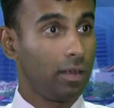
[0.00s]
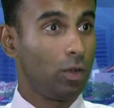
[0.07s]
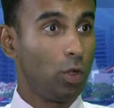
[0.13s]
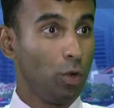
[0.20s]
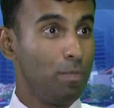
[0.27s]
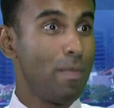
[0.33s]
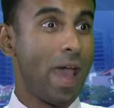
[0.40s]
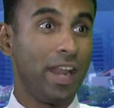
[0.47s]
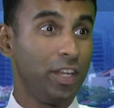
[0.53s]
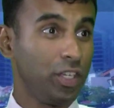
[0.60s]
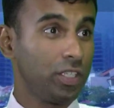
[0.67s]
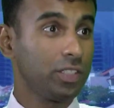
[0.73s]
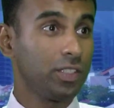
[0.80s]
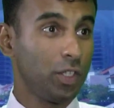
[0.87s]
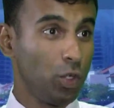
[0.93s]
good
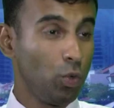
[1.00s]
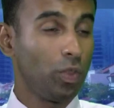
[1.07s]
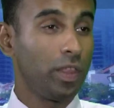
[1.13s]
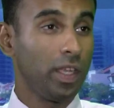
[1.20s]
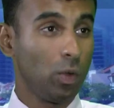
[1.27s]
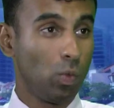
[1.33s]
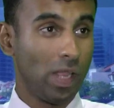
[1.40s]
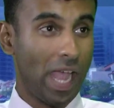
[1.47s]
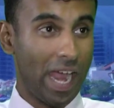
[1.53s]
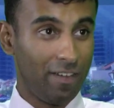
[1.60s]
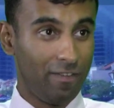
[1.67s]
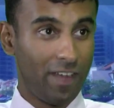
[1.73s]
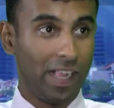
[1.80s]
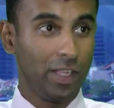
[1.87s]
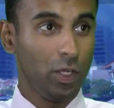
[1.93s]
managers that you think will
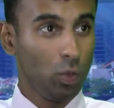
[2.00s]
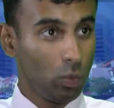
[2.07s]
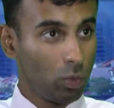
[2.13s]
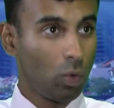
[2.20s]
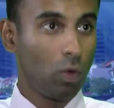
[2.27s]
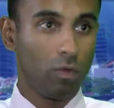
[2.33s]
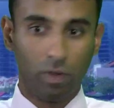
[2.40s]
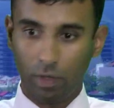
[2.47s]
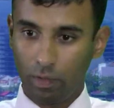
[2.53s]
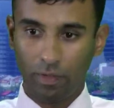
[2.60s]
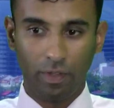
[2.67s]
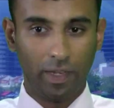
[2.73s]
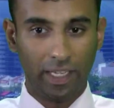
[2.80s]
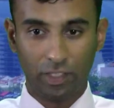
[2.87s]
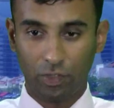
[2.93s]
add value over
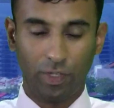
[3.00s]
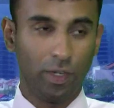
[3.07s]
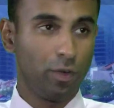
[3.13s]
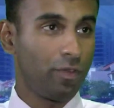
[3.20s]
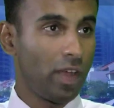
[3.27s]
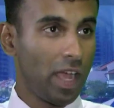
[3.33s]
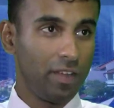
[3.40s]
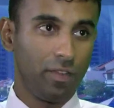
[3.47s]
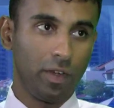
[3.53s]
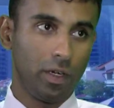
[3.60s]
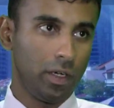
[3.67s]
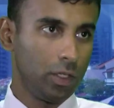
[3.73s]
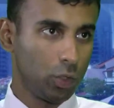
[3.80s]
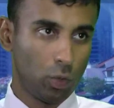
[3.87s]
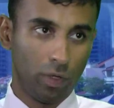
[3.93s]
the next 3 or 5
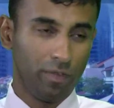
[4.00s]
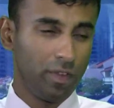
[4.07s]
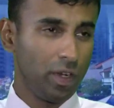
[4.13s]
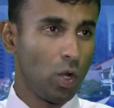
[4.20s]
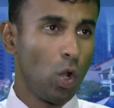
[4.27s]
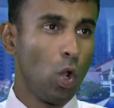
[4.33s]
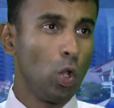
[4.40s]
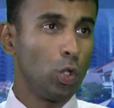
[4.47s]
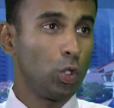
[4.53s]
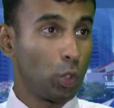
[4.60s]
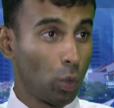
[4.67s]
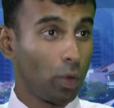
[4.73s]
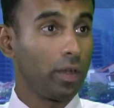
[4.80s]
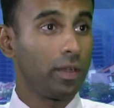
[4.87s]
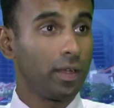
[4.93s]
years, or even
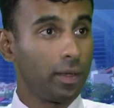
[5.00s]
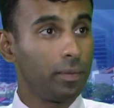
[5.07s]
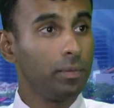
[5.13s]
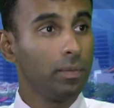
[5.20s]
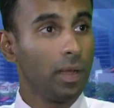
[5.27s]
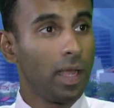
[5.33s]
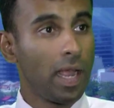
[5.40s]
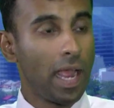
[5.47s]
shorter term,